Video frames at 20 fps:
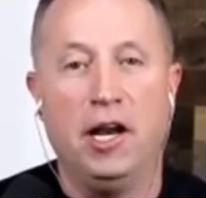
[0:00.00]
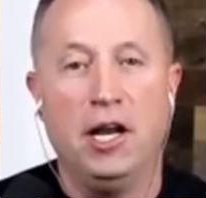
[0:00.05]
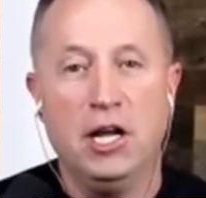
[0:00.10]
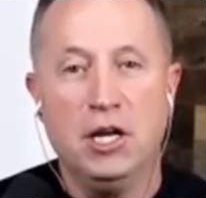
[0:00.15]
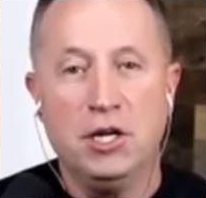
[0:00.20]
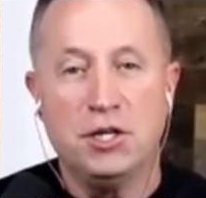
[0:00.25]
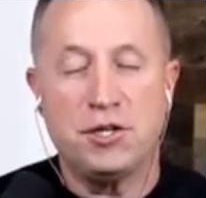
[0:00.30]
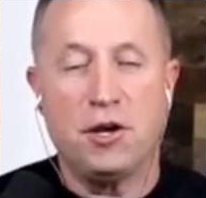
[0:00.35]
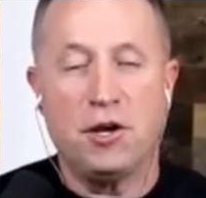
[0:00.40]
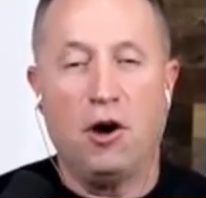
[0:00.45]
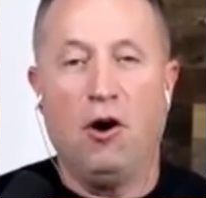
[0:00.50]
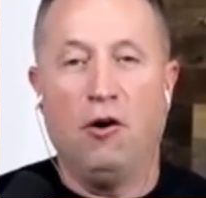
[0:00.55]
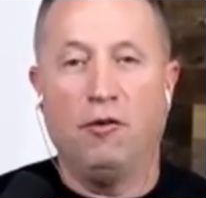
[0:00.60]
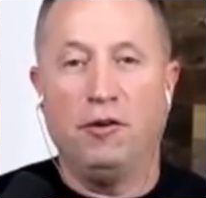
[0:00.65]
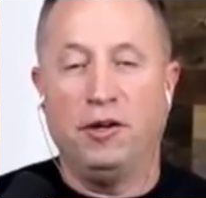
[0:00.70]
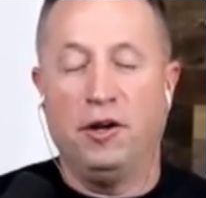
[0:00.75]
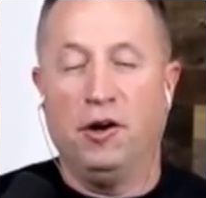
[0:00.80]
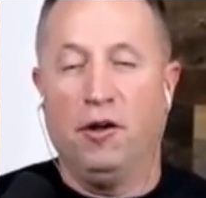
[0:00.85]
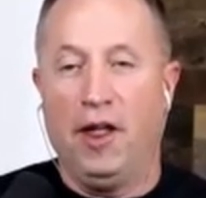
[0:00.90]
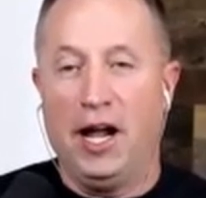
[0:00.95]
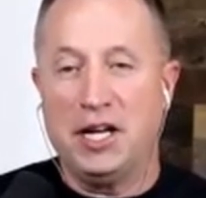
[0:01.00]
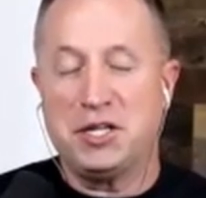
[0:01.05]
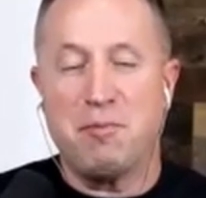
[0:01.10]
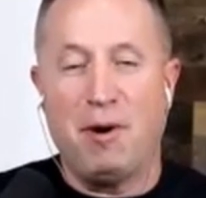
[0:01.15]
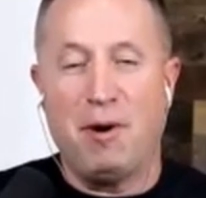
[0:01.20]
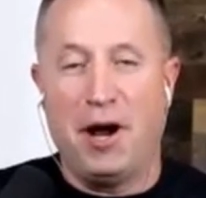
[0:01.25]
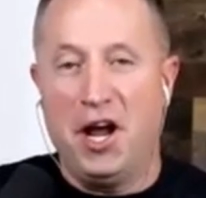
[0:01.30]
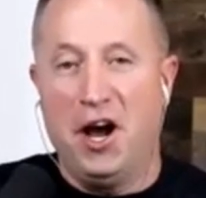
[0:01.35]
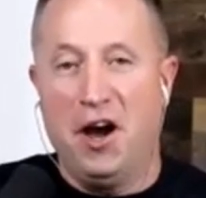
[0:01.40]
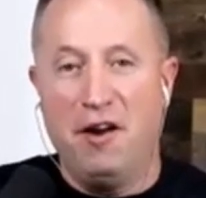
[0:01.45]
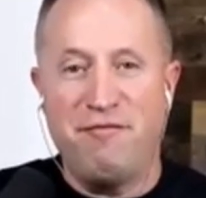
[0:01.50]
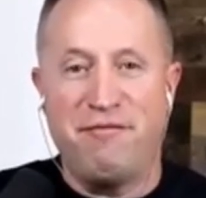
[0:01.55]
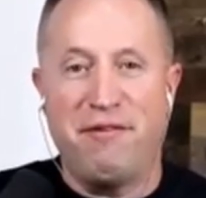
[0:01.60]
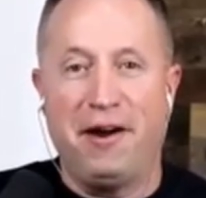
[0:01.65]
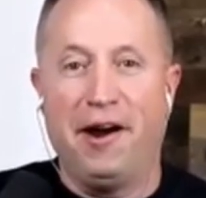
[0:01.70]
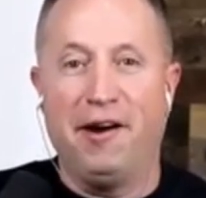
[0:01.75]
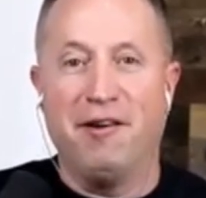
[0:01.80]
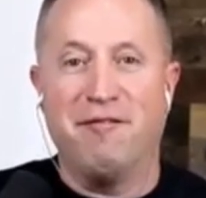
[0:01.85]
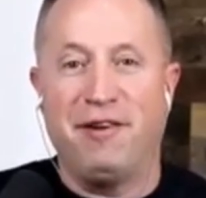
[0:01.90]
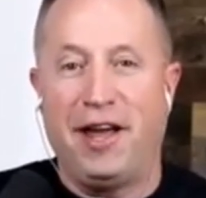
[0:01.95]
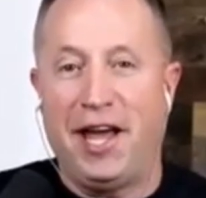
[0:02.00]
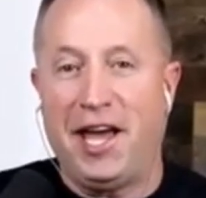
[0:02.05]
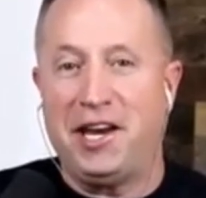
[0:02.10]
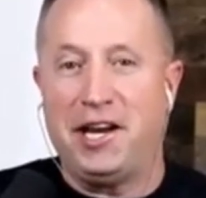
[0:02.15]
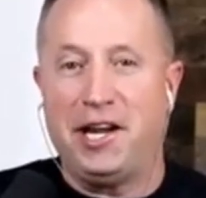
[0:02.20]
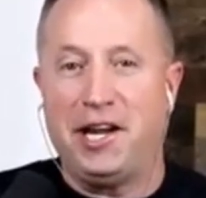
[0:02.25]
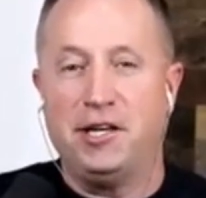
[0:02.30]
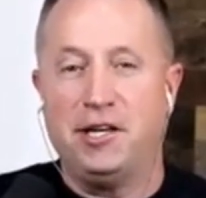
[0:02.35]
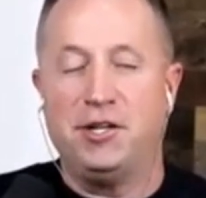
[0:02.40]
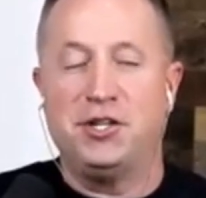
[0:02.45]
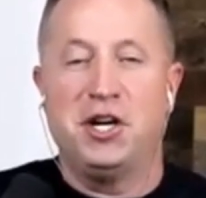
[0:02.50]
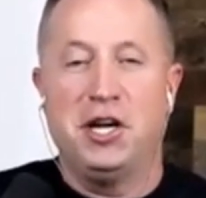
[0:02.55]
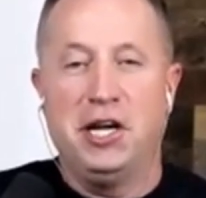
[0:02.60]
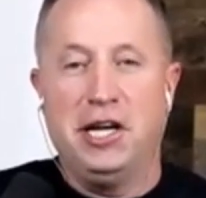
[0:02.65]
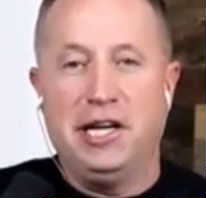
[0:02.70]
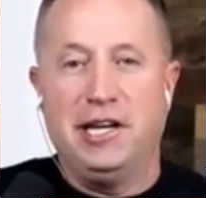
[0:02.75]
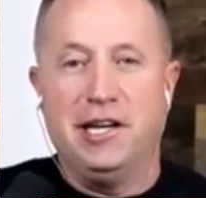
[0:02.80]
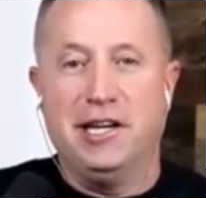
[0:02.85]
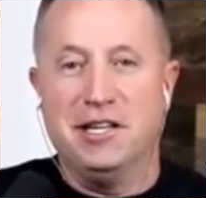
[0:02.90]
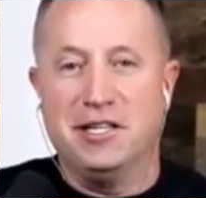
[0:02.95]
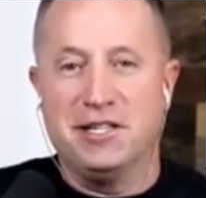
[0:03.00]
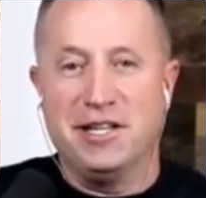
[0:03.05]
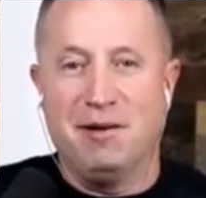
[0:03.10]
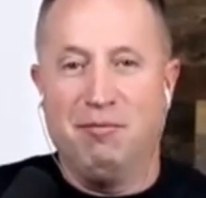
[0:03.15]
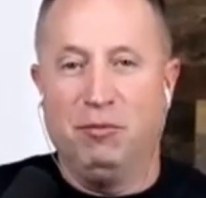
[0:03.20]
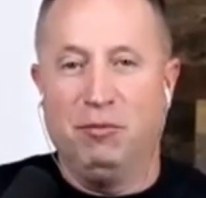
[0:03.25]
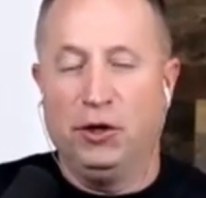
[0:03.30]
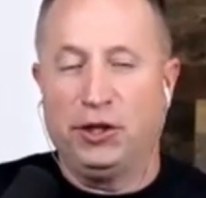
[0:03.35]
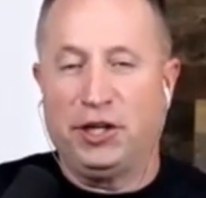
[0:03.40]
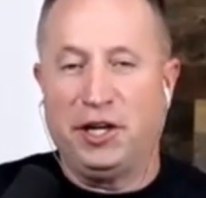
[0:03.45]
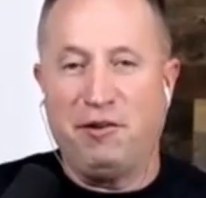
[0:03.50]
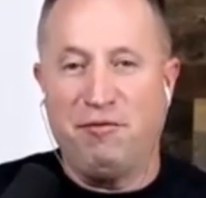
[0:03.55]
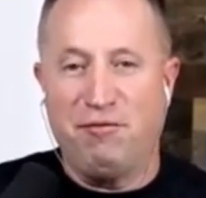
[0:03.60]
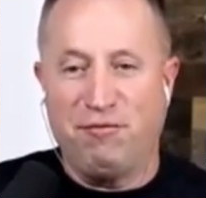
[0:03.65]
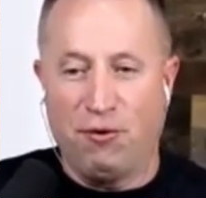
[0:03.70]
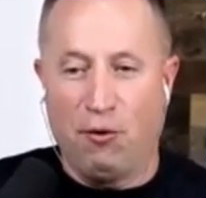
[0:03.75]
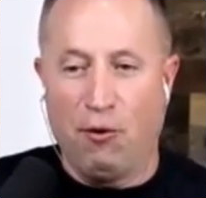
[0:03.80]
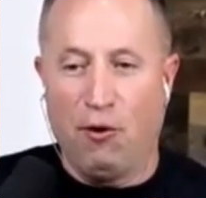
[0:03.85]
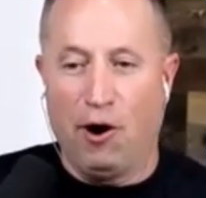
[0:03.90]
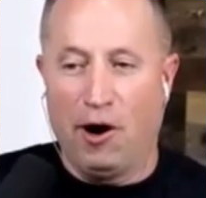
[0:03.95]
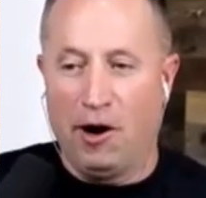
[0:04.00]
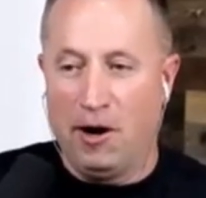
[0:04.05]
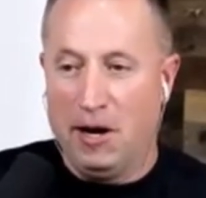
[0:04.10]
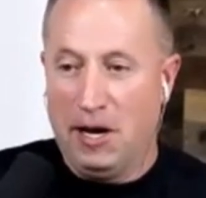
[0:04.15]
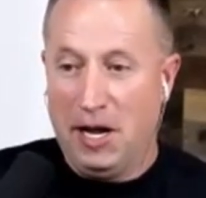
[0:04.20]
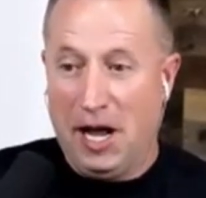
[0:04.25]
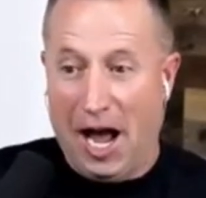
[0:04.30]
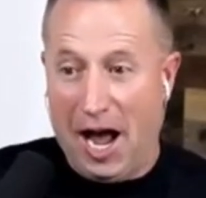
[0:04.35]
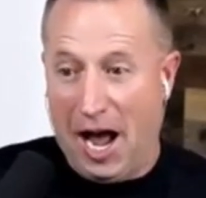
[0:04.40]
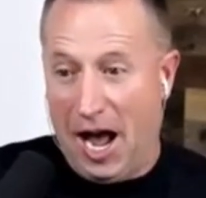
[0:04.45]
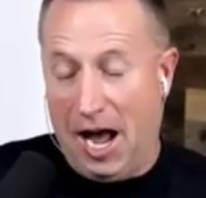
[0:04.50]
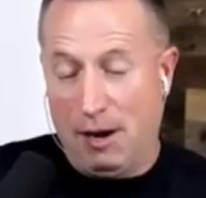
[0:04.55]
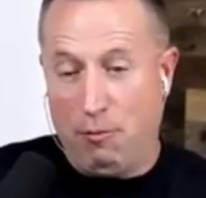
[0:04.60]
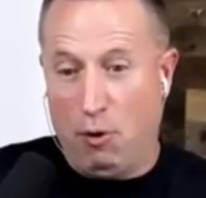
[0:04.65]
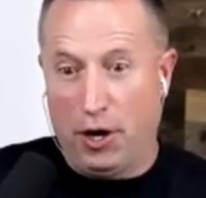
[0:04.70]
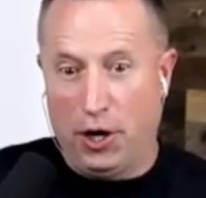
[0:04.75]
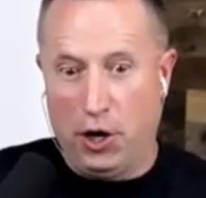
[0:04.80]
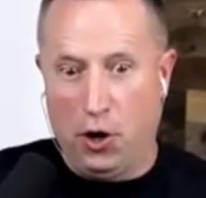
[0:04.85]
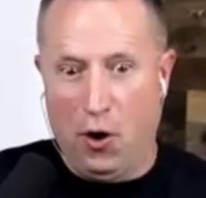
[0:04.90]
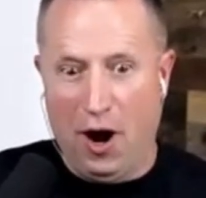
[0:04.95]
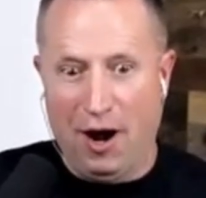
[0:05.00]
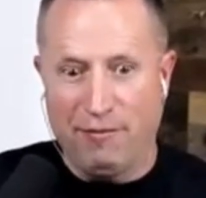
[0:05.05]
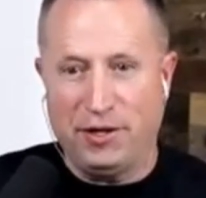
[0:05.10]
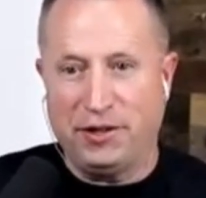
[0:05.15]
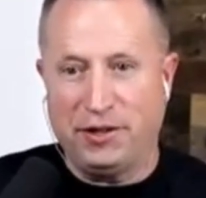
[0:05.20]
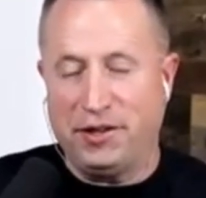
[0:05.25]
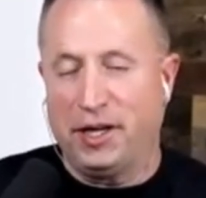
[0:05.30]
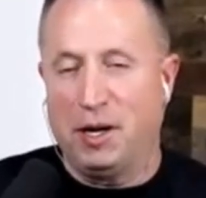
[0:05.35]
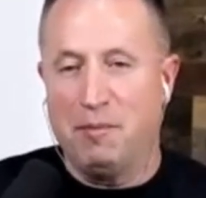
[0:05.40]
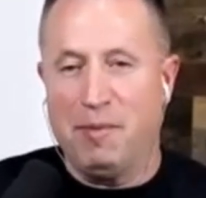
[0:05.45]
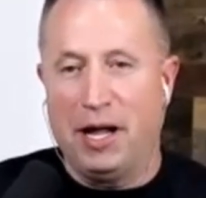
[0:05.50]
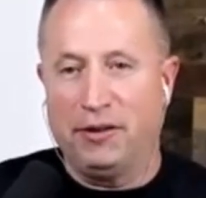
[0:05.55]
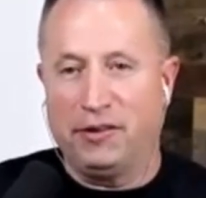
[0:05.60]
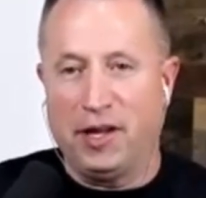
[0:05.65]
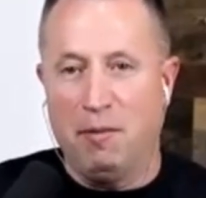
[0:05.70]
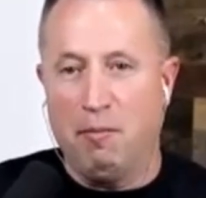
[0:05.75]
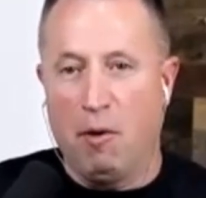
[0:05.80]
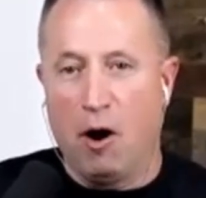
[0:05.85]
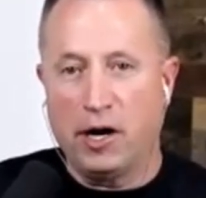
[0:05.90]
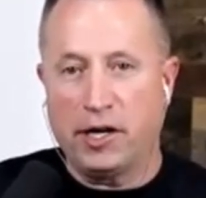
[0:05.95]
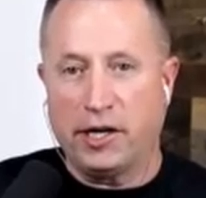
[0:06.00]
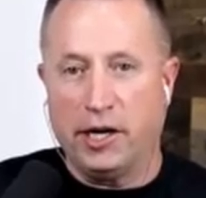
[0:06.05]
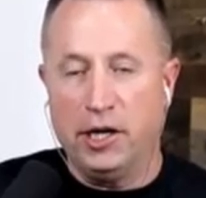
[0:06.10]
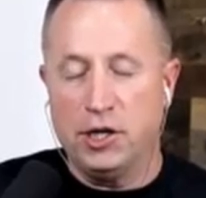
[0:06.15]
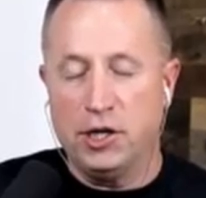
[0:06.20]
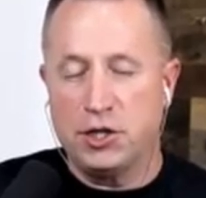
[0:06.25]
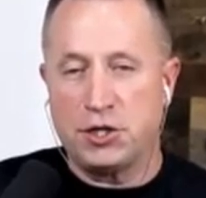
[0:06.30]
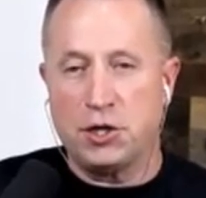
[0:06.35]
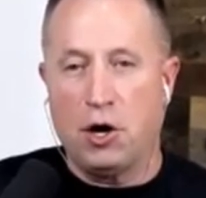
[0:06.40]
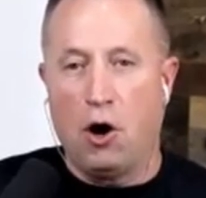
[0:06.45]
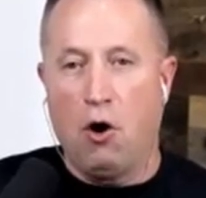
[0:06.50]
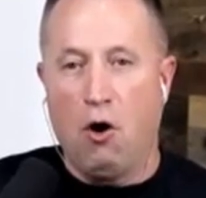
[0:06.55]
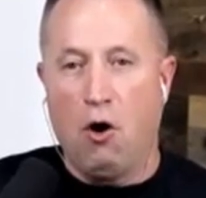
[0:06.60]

So, that's my unfair advantage is I'm looking for, I want to know everything about that market. So